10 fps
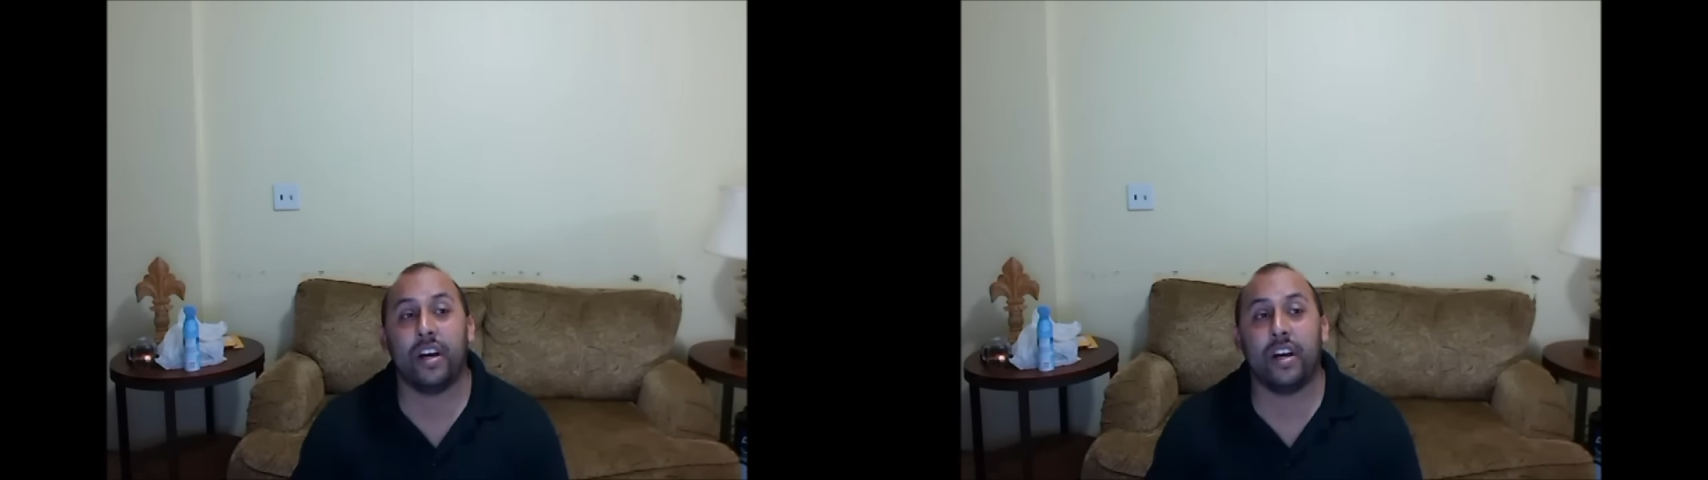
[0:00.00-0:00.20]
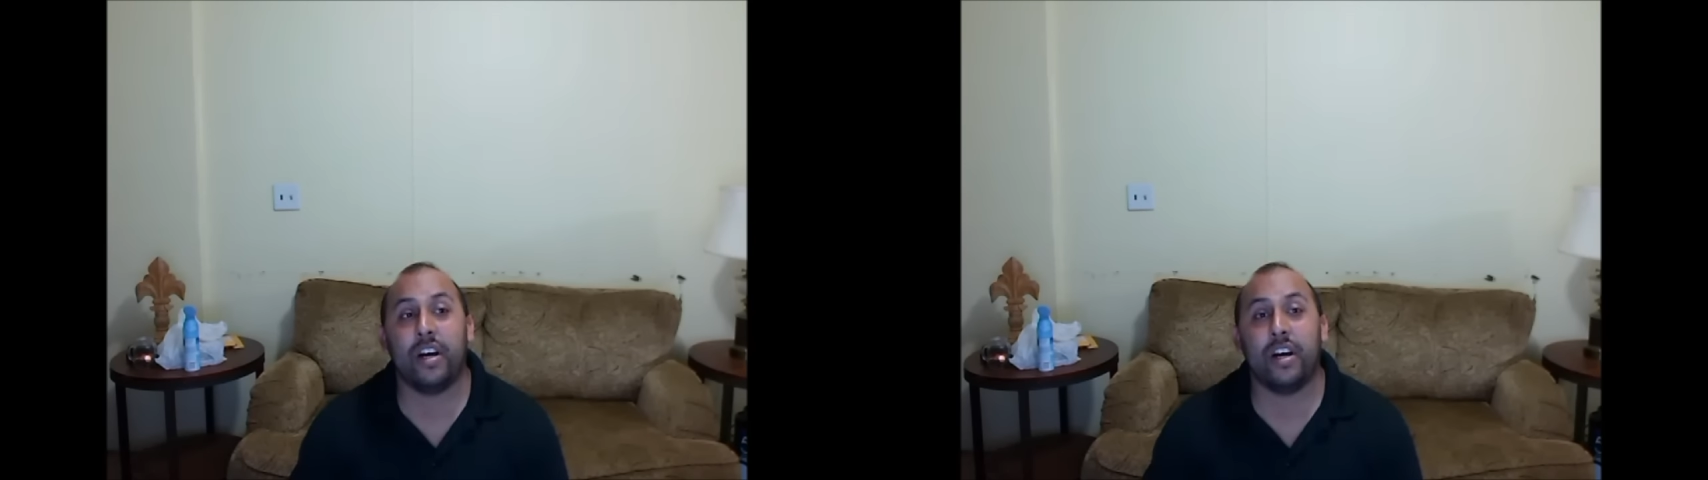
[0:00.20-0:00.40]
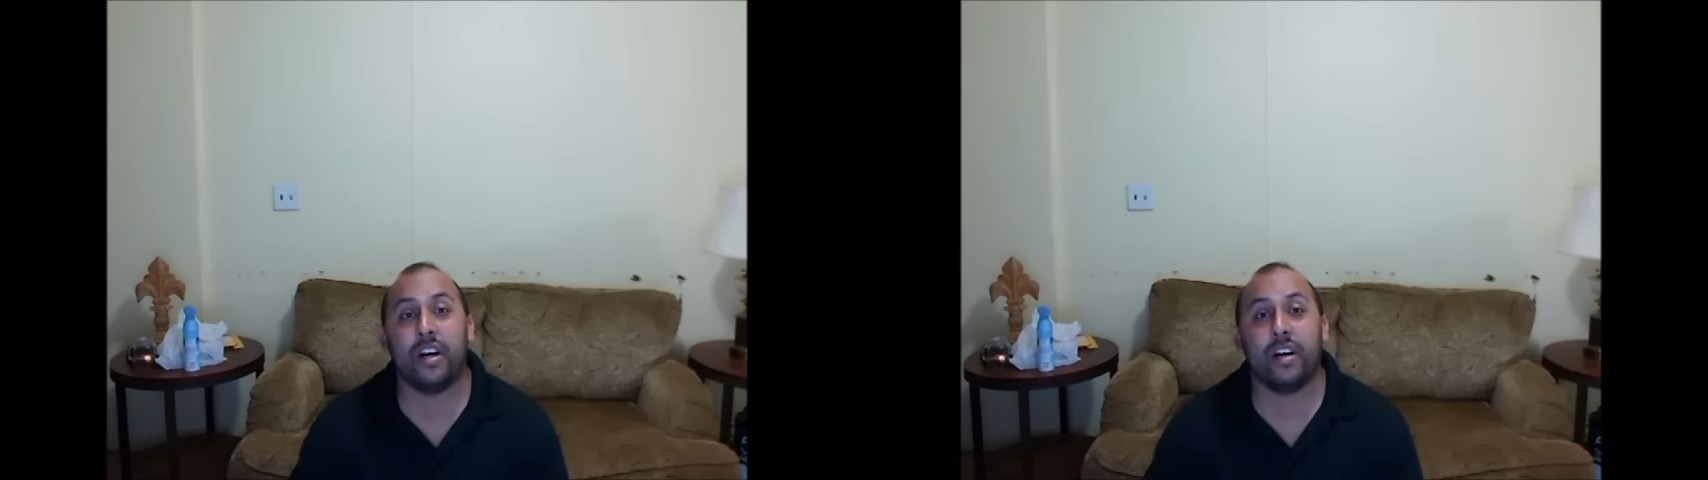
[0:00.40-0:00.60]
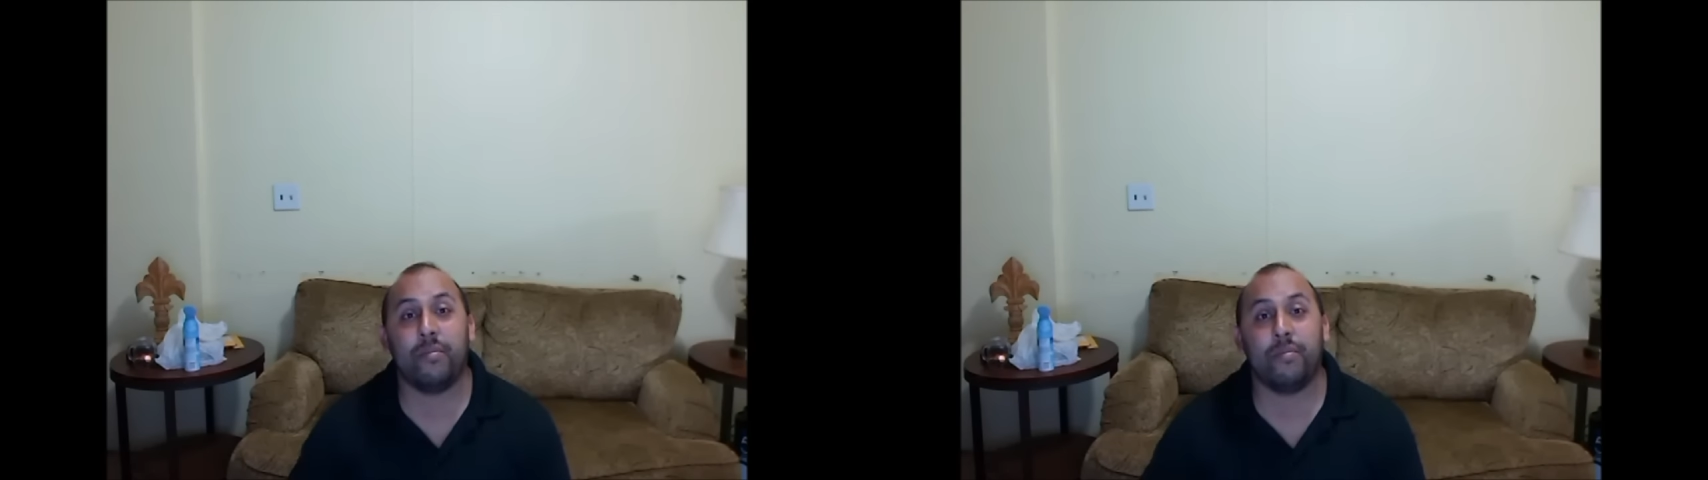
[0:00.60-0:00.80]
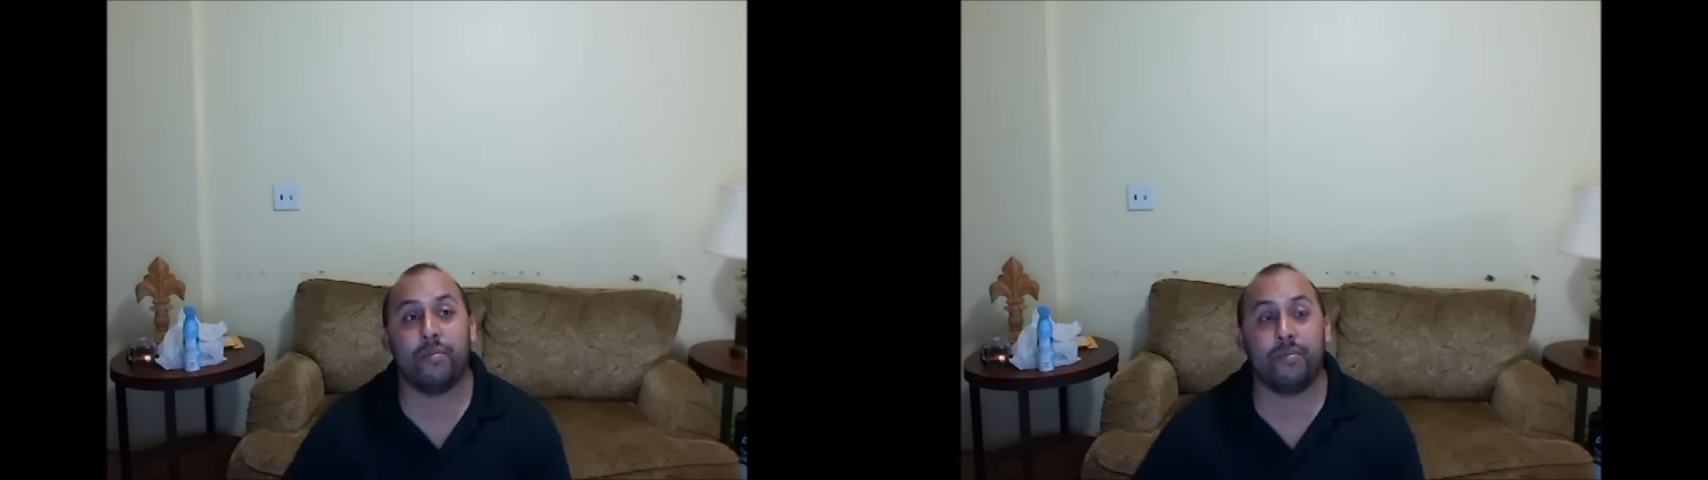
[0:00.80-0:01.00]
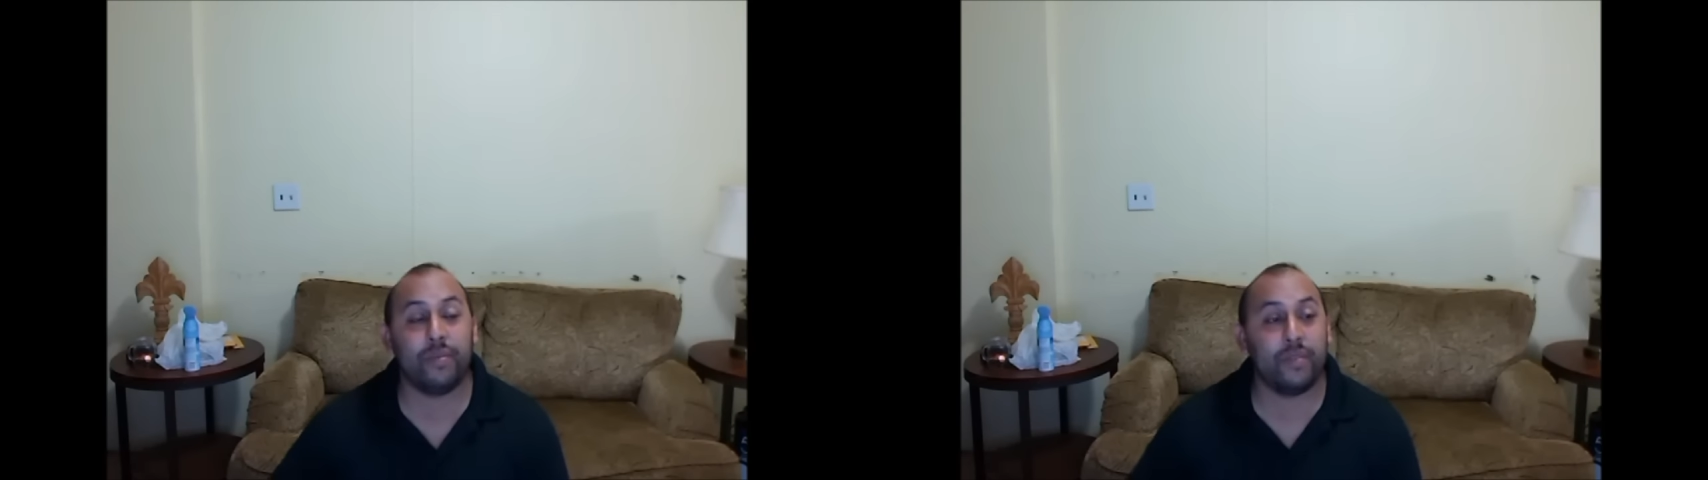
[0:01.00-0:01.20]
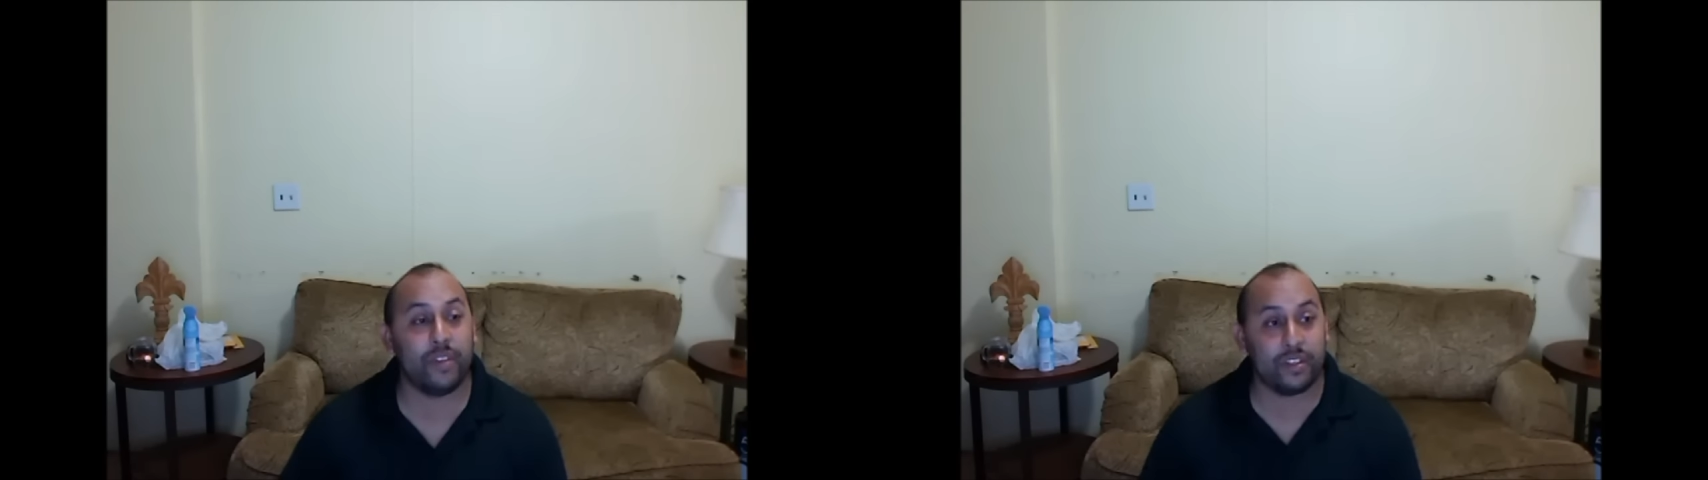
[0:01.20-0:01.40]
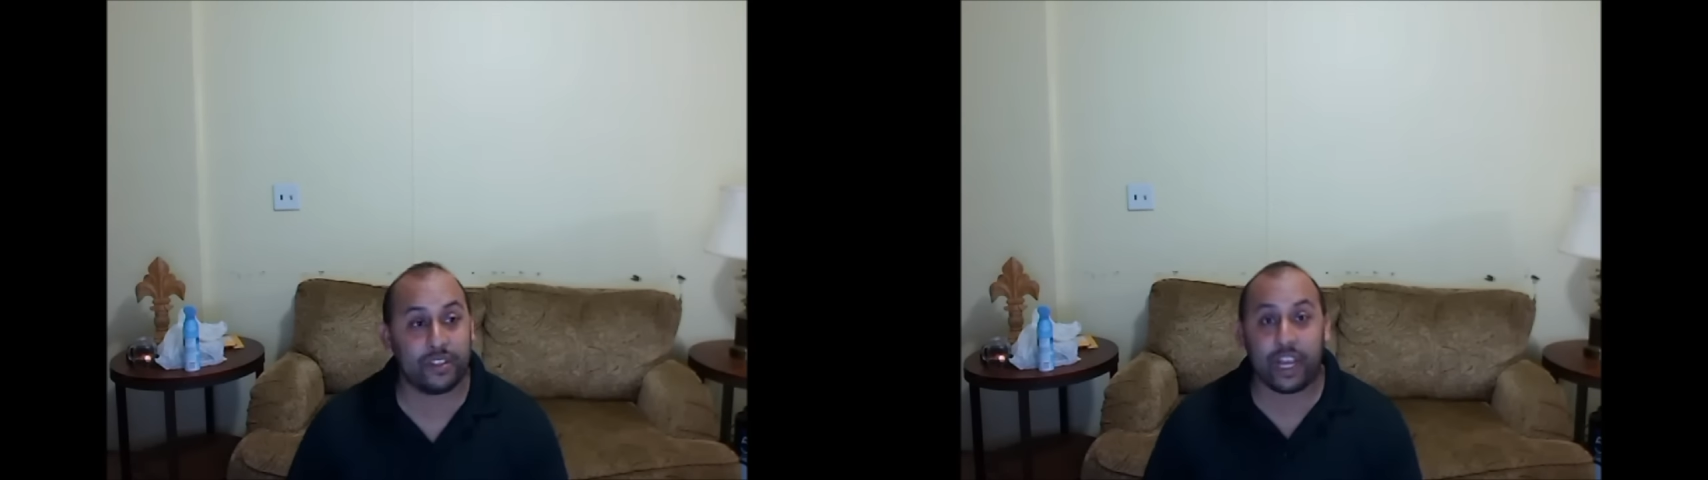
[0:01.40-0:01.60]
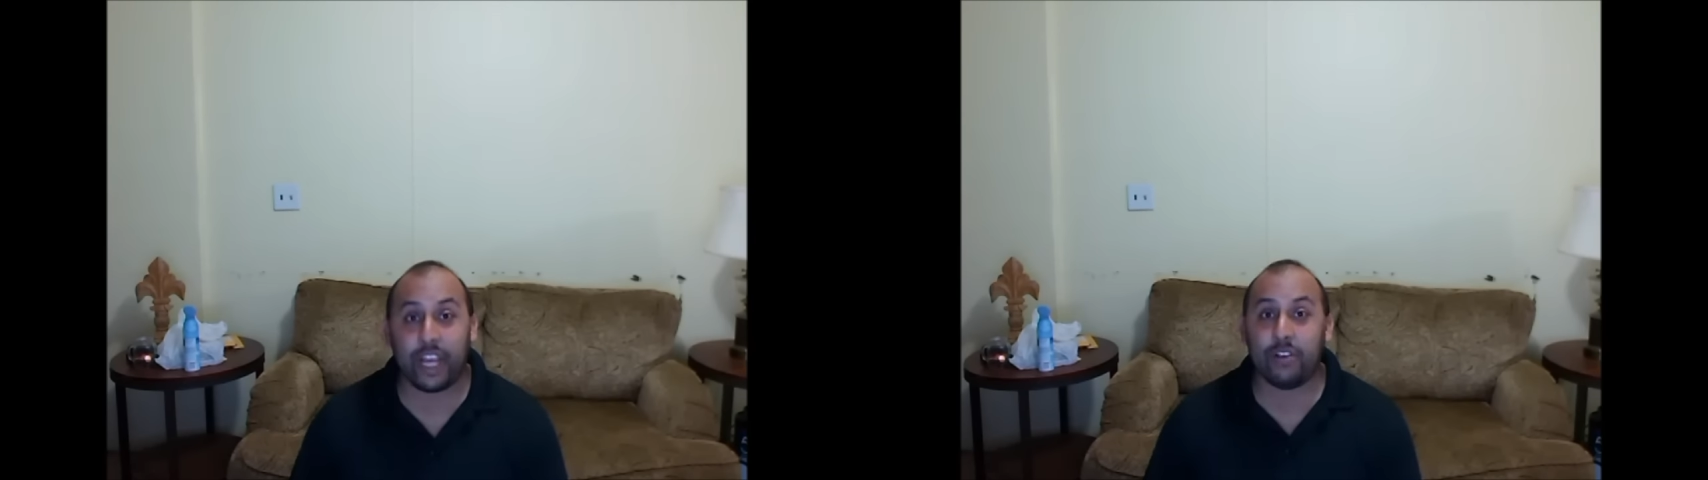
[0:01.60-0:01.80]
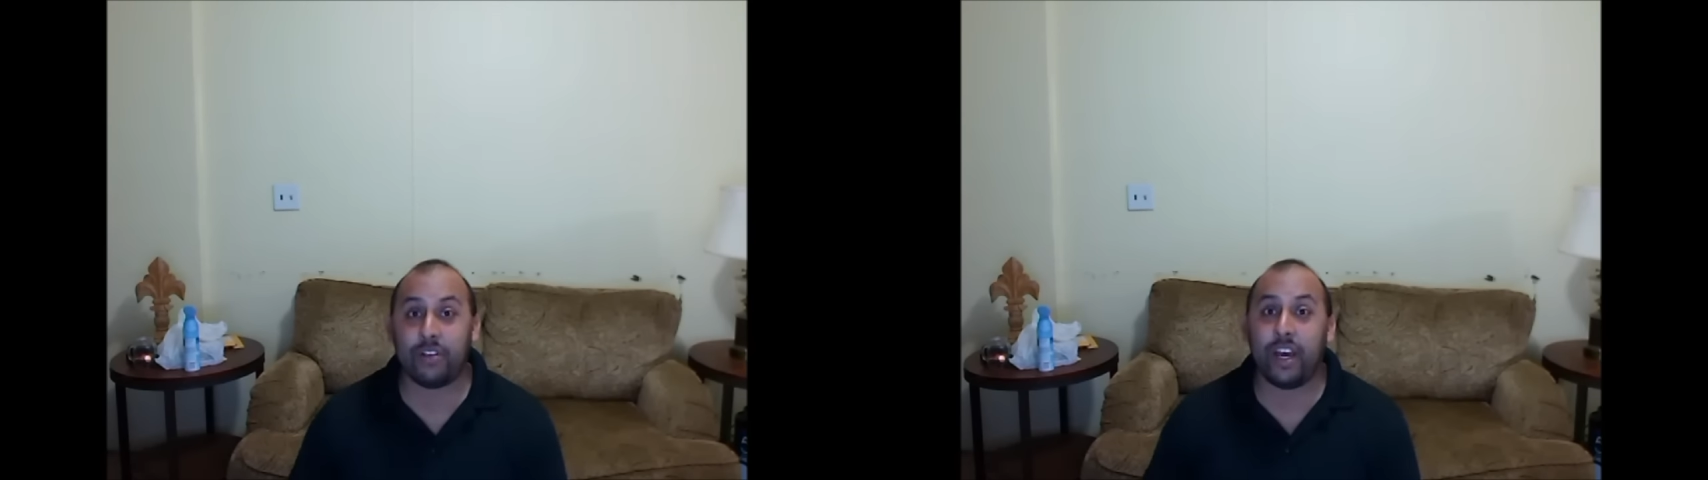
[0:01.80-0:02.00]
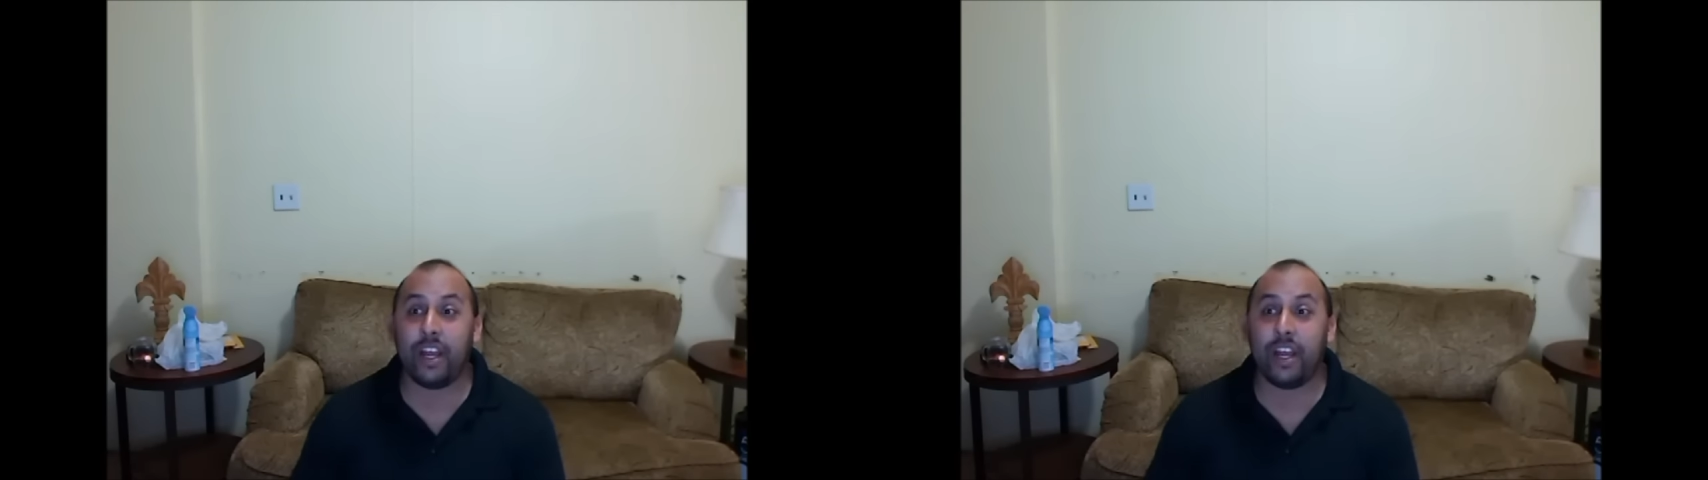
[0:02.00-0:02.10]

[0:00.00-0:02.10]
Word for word: Um, Psycho Dad